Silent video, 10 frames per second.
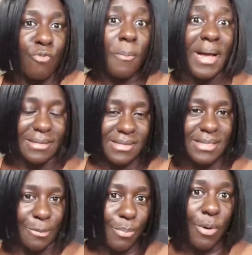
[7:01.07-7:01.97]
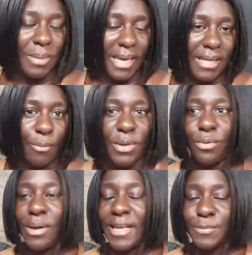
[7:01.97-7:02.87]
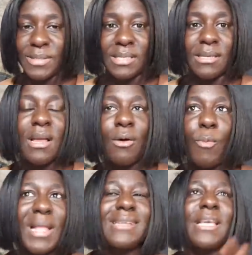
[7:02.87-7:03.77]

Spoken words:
romance in public. They were not expressing, when I